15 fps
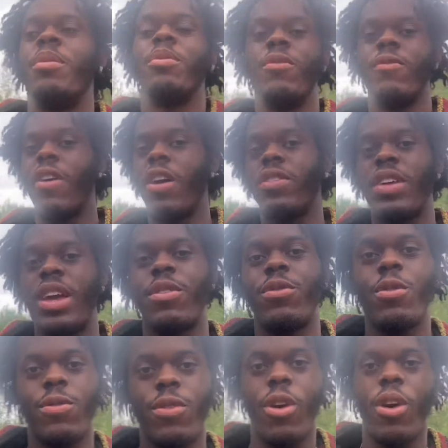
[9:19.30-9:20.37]
Very thankful
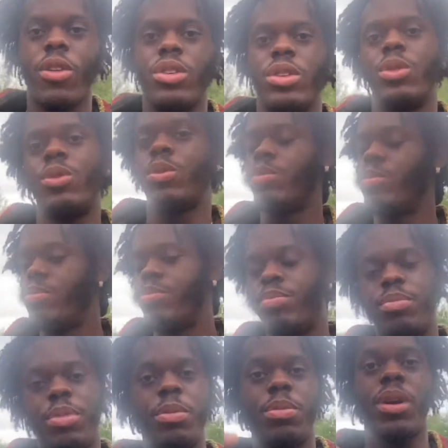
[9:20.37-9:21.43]
for all the new
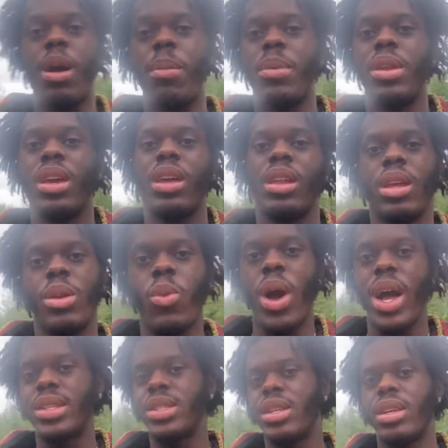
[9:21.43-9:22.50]
people coming in and
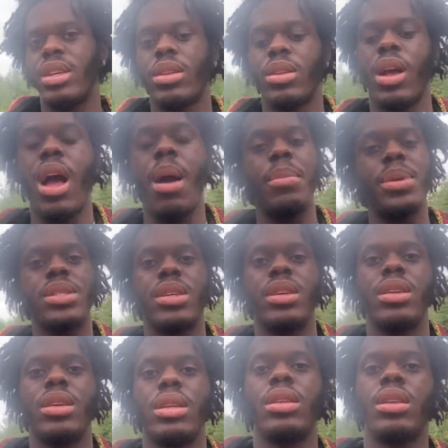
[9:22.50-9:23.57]
watching and commenting
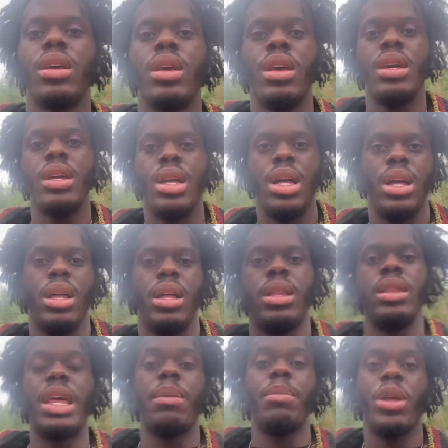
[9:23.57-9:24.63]
and
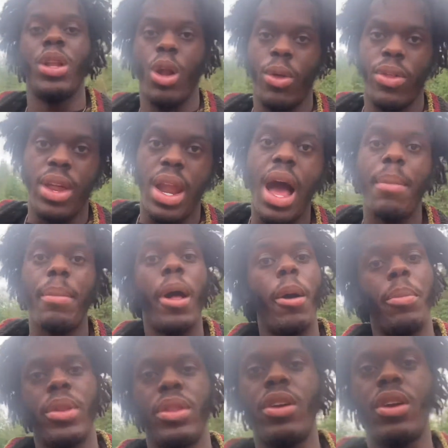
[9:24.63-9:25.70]
letting me know that I'm
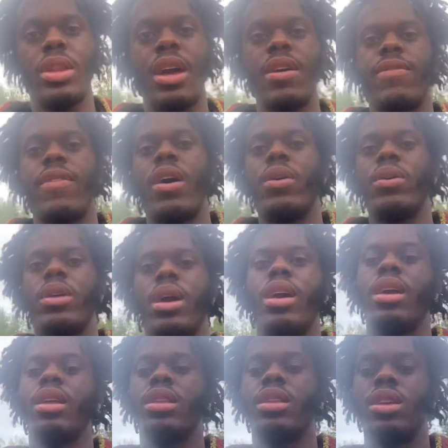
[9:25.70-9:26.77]
helping their life out
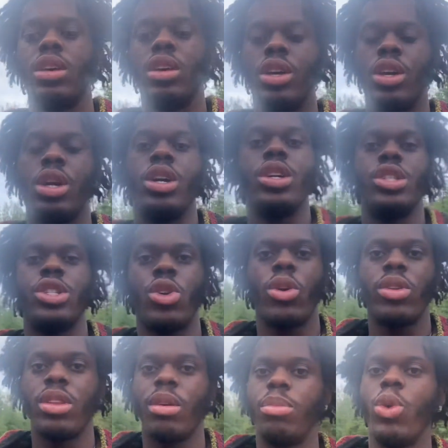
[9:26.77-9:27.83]
and
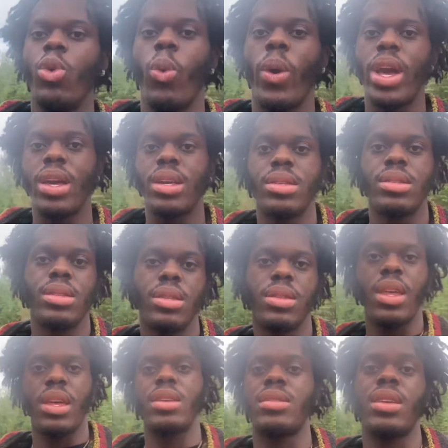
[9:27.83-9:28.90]
showing them new ways and
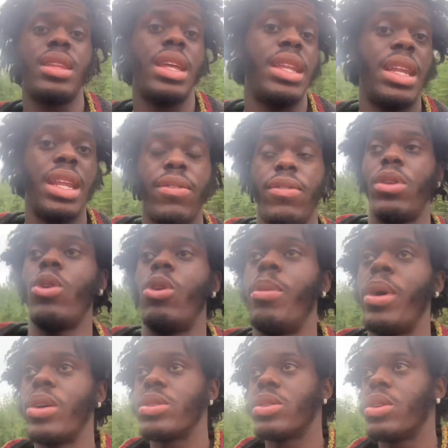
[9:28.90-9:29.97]
things that they didn't even know
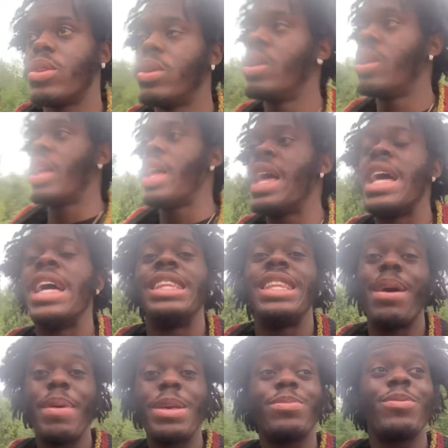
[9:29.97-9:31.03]
about. So
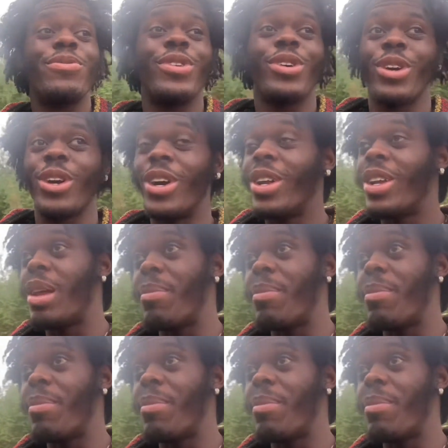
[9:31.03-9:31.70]
that makes me feel good.